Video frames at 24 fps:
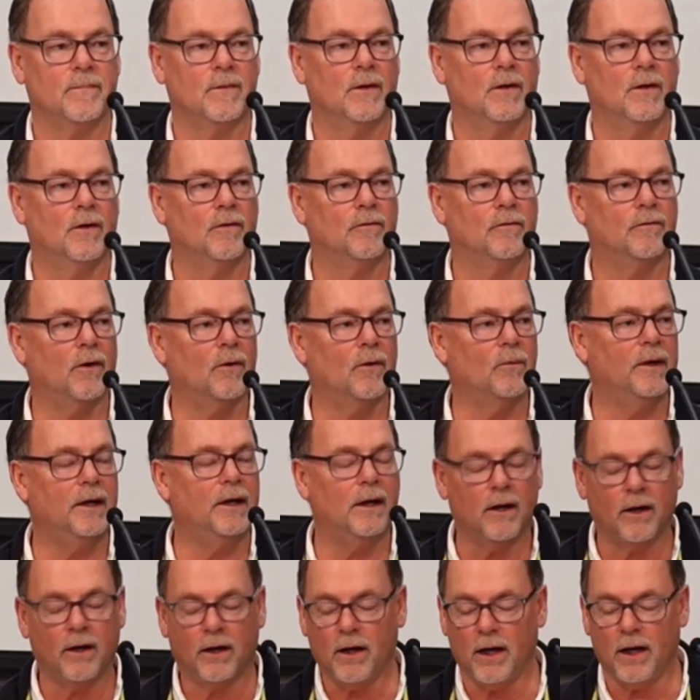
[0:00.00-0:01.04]
For we
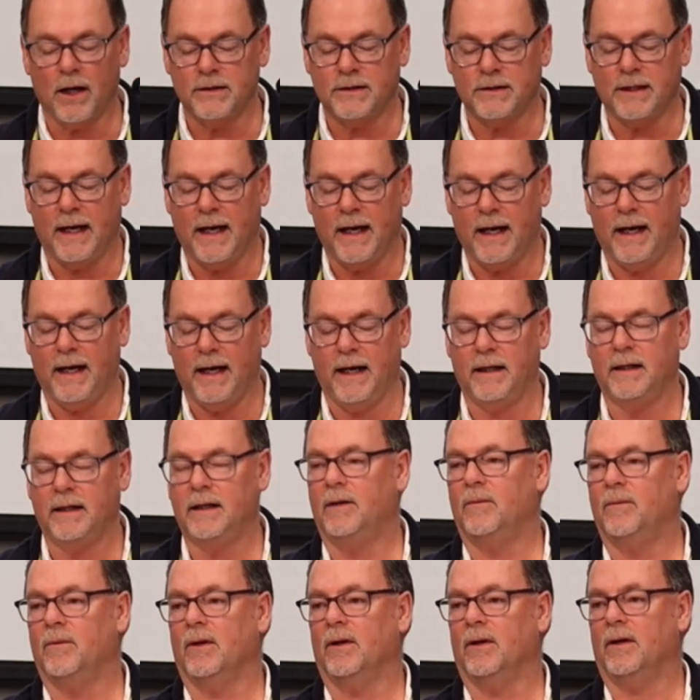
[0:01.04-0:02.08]
are God's
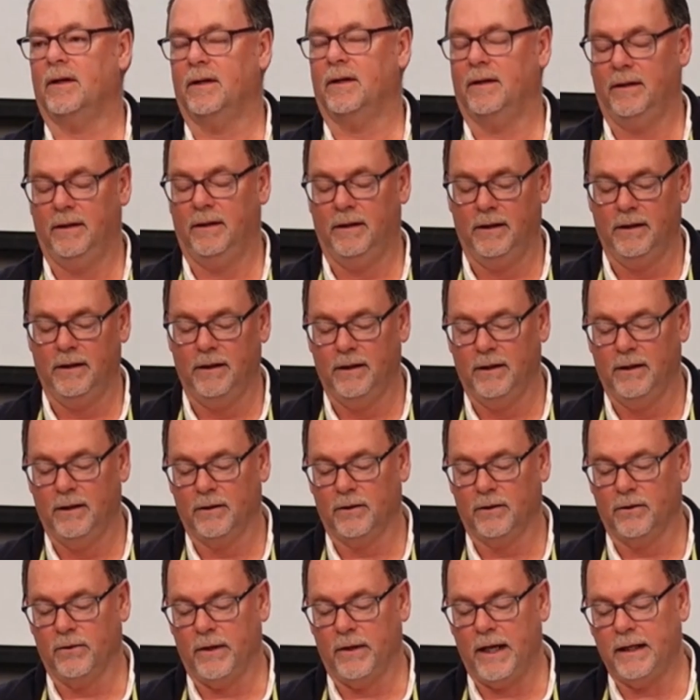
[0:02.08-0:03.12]
handiwork
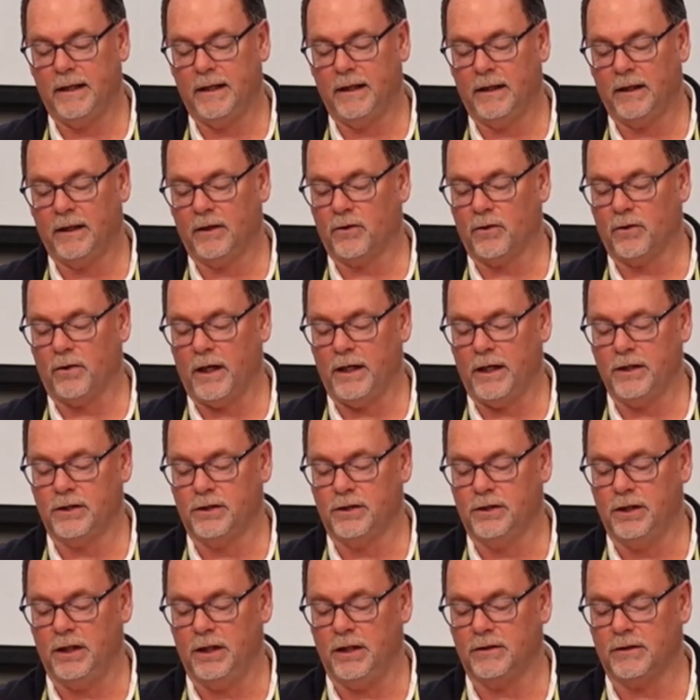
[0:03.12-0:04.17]
created in Christ
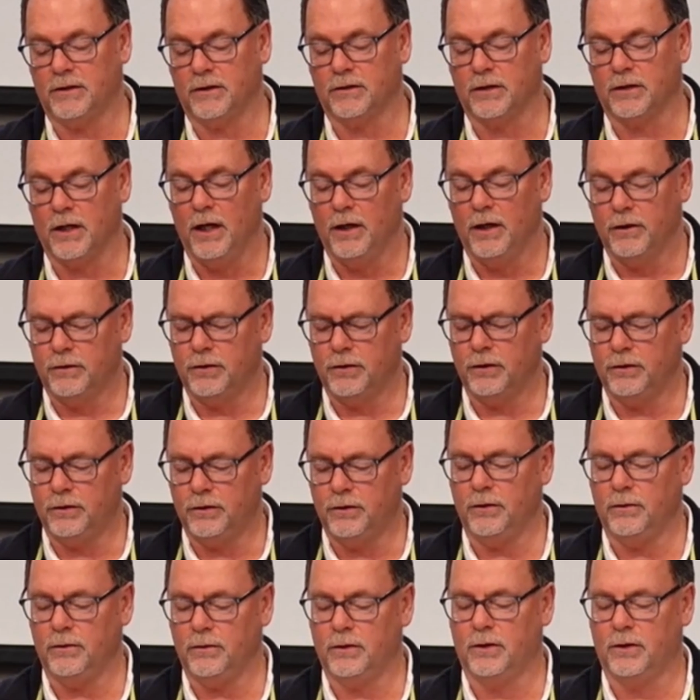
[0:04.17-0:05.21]
Jesus to
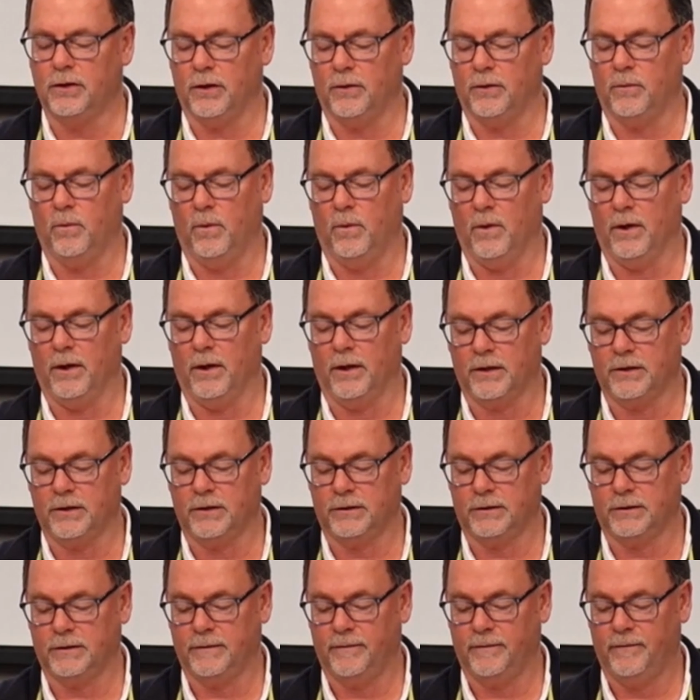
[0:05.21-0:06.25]
do good
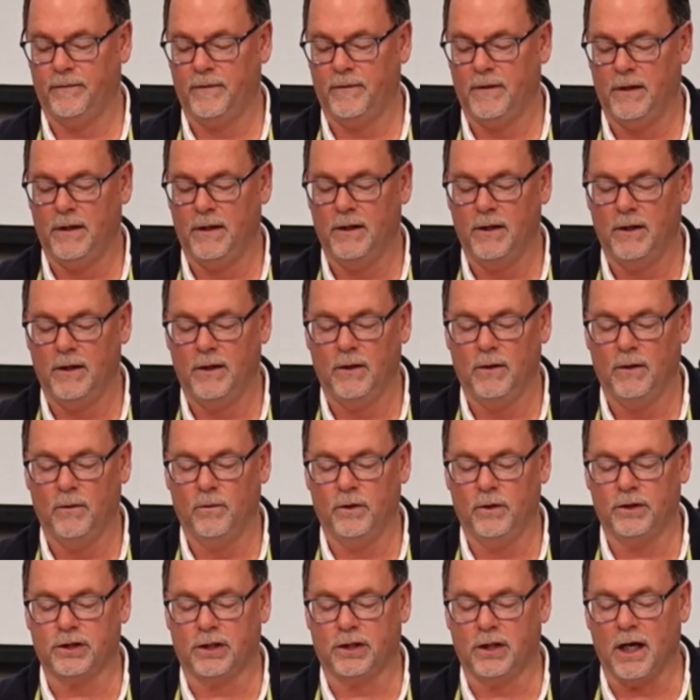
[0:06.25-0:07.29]
works,
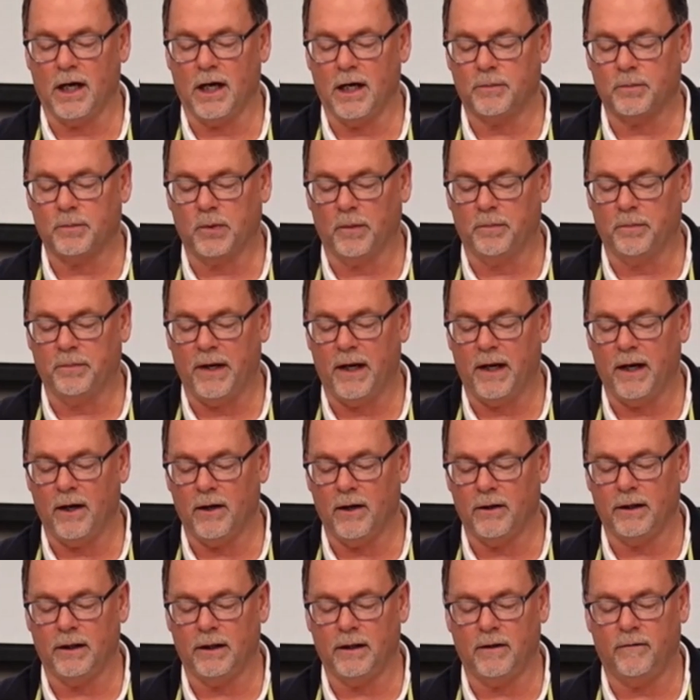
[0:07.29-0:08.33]
which God
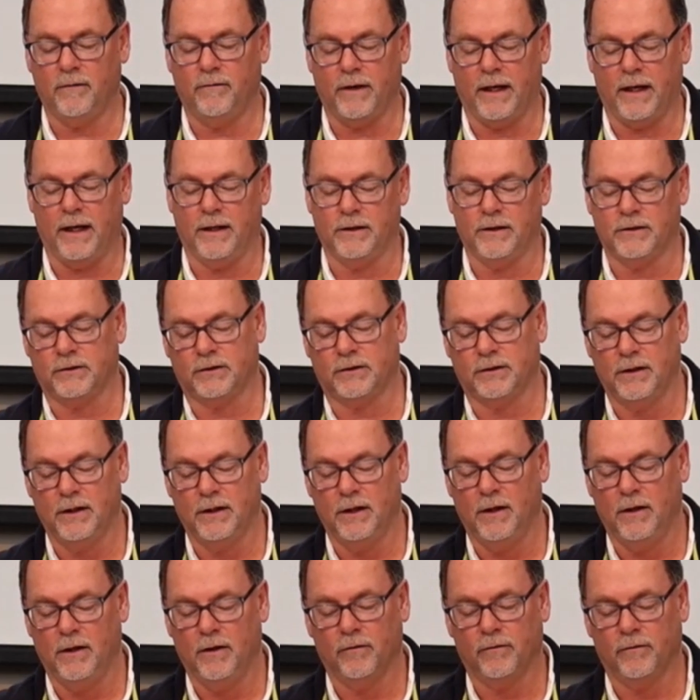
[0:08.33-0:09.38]
prepared in advance
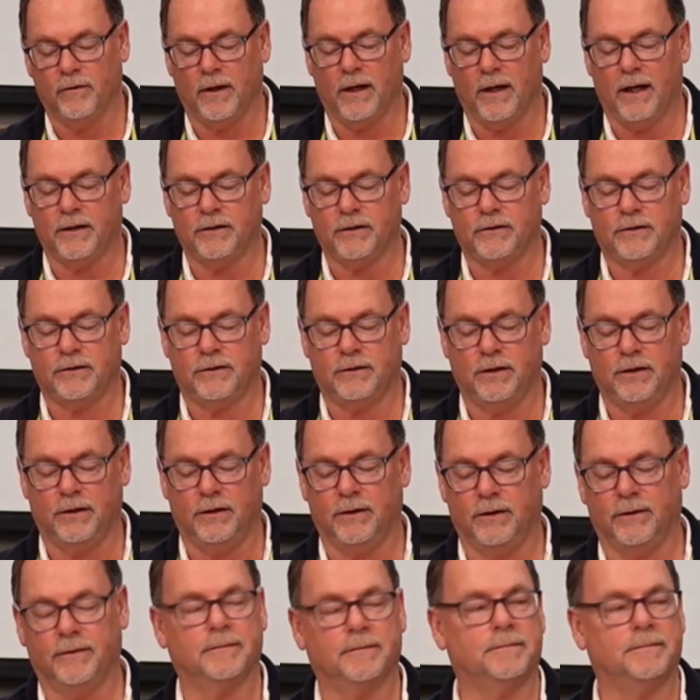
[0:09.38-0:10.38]
for us to do.